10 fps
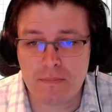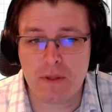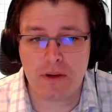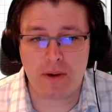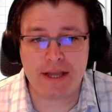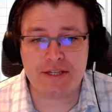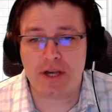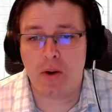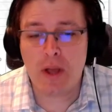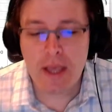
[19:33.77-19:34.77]
Okay,
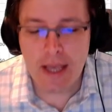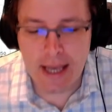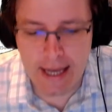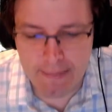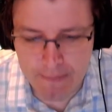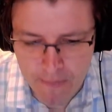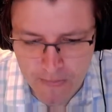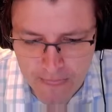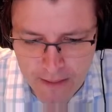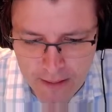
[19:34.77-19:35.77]
so
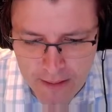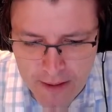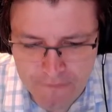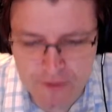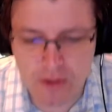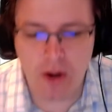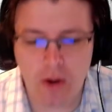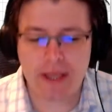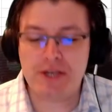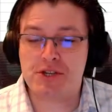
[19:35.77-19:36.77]
if you go
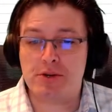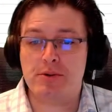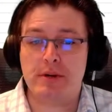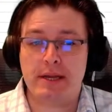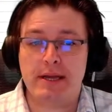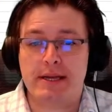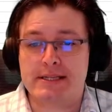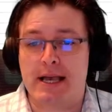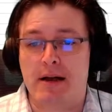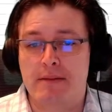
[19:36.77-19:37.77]
into
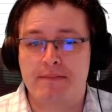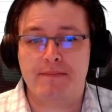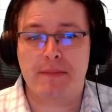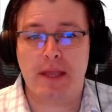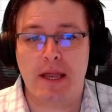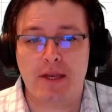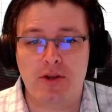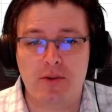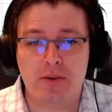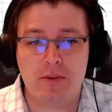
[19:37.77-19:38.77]
Excel and
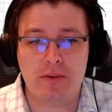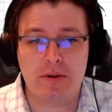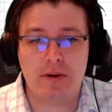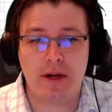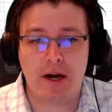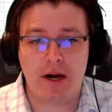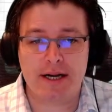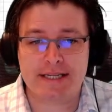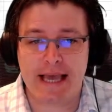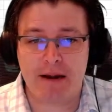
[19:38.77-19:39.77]
you are on
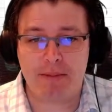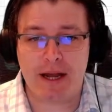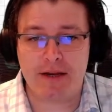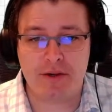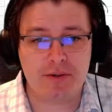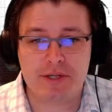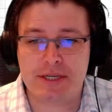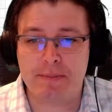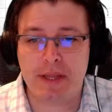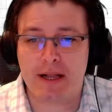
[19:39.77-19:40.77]
a scatter plot and you
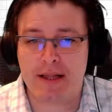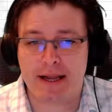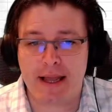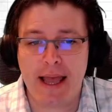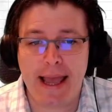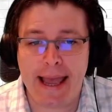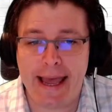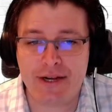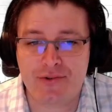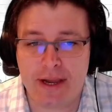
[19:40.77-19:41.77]
simply click
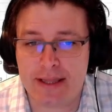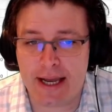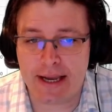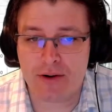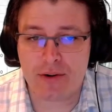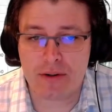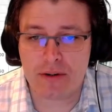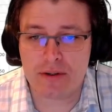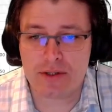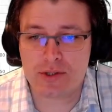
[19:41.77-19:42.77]
add trend line or
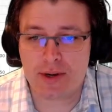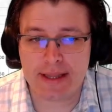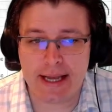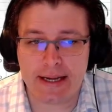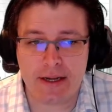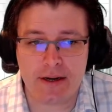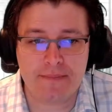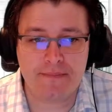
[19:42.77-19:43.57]
trend line here,